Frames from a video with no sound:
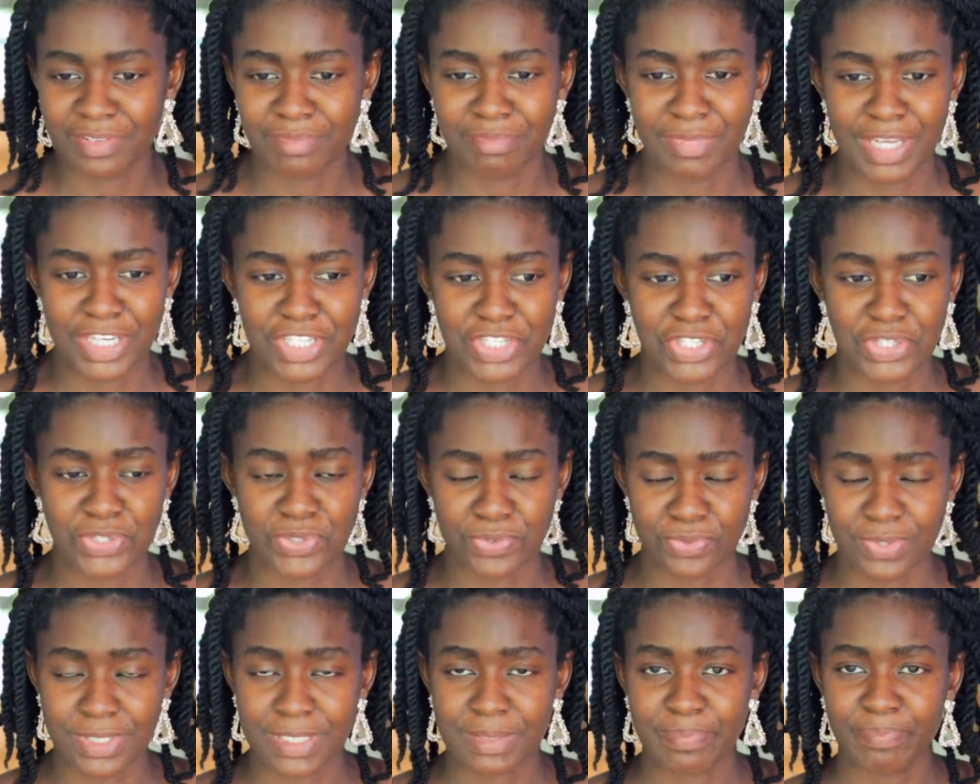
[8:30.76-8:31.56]
my
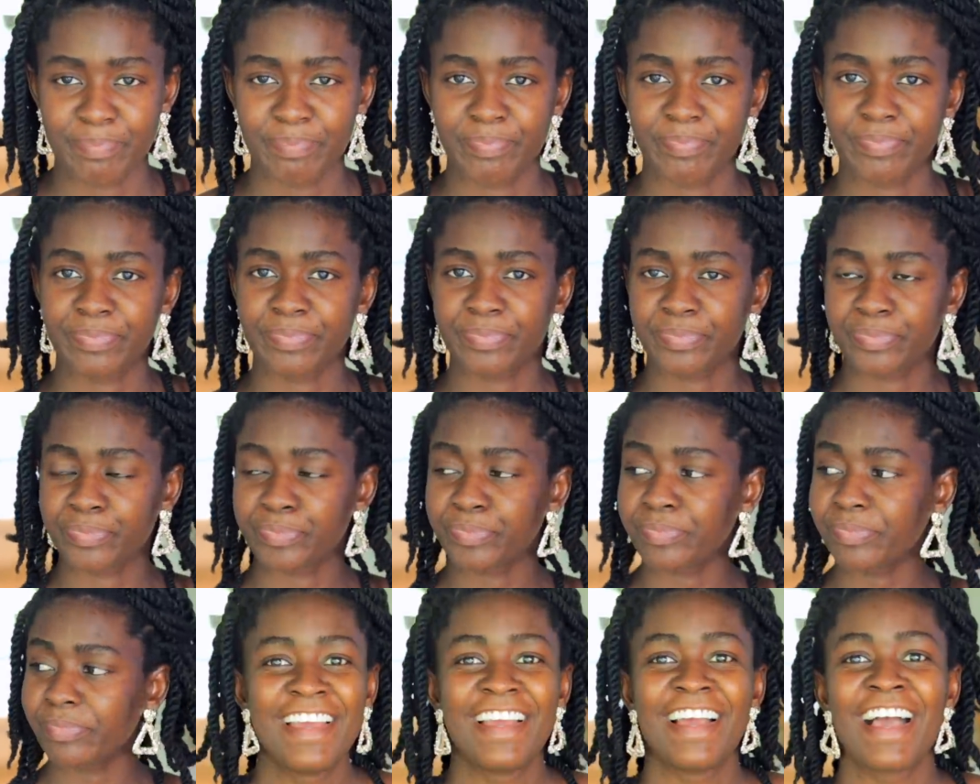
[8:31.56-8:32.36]
tissues.
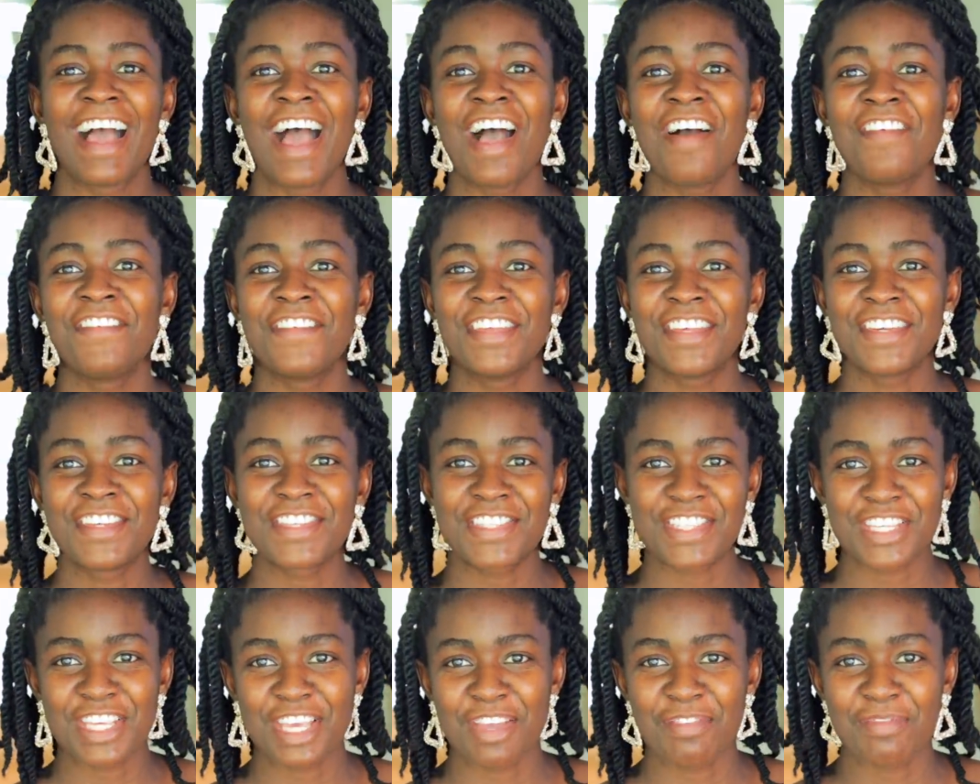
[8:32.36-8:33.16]
I'm
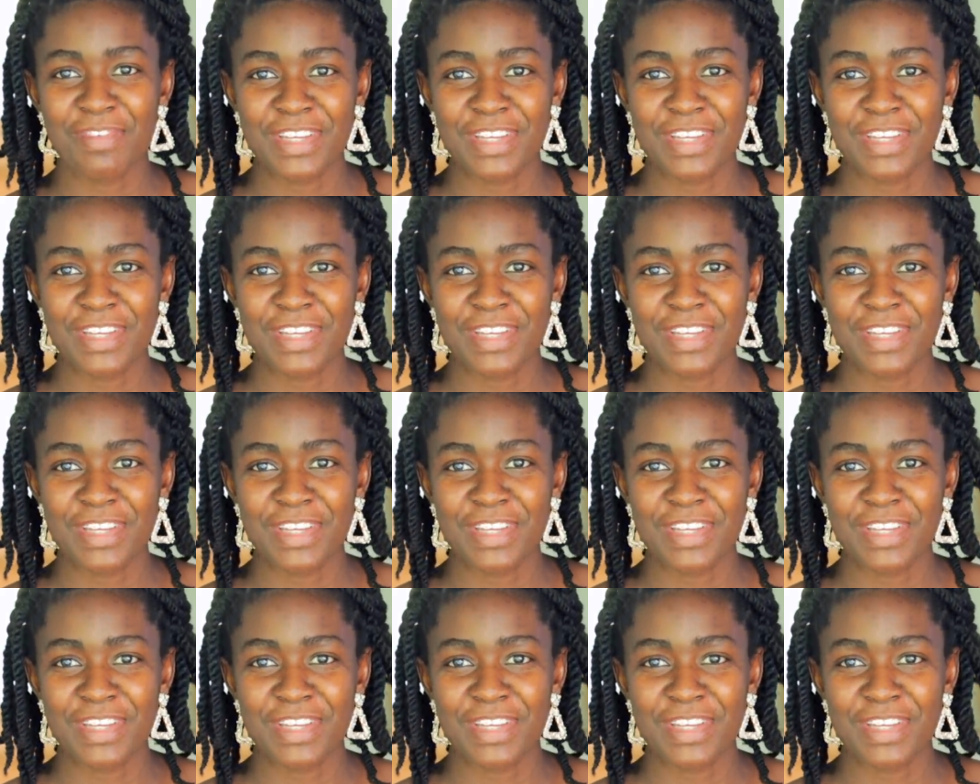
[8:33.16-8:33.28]
using a